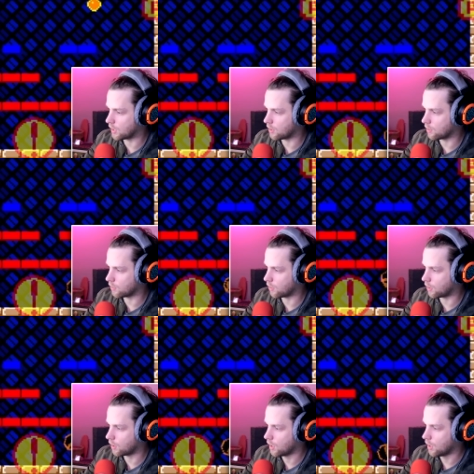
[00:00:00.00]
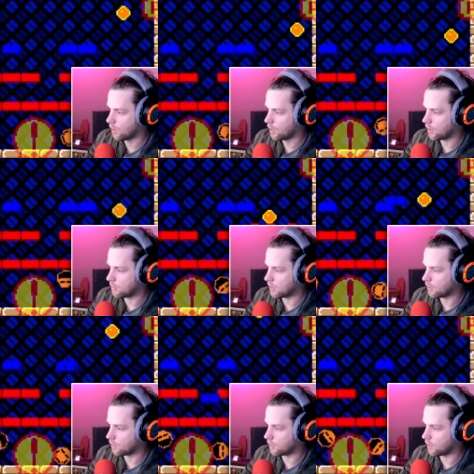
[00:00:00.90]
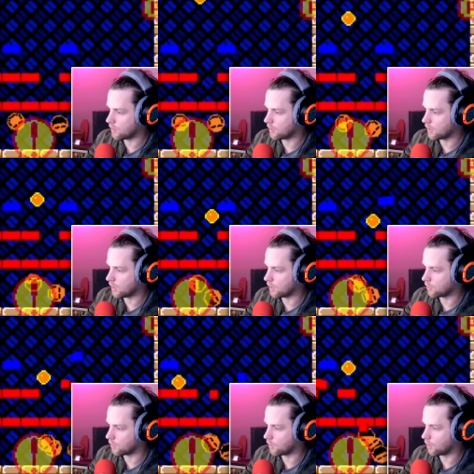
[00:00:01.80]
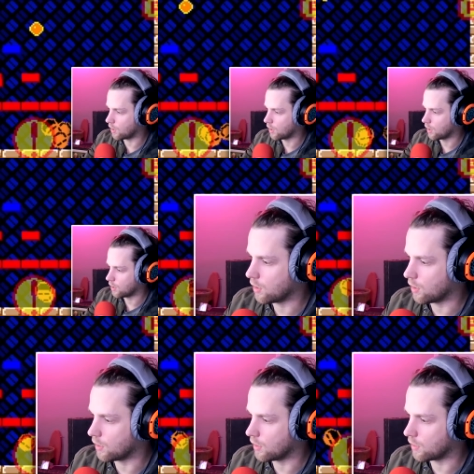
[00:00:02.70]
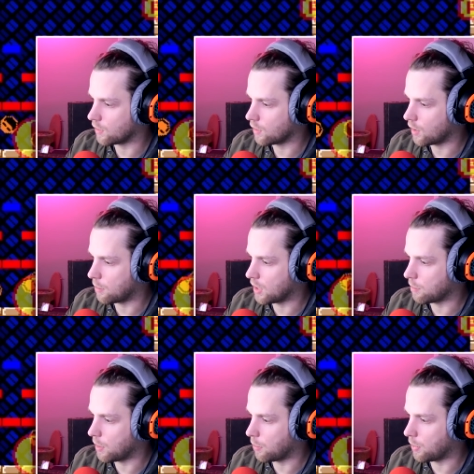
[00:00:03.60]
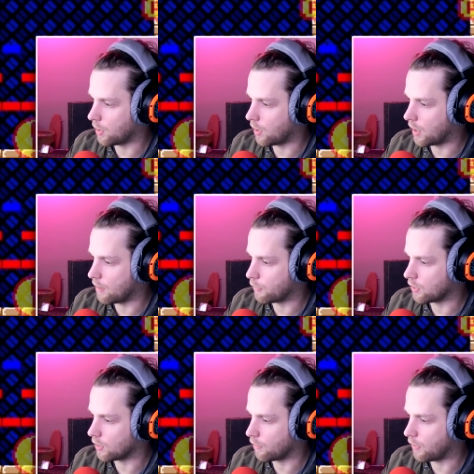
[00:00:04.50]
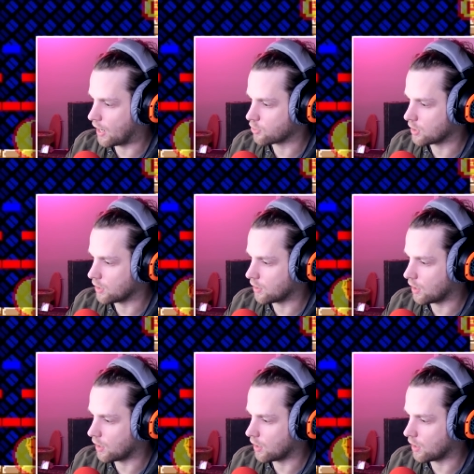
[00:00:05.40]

that. You know, it's hard. I mean, it's easy to get insecure, you know, in this. I mean, people put a lot of emphasis on fashion these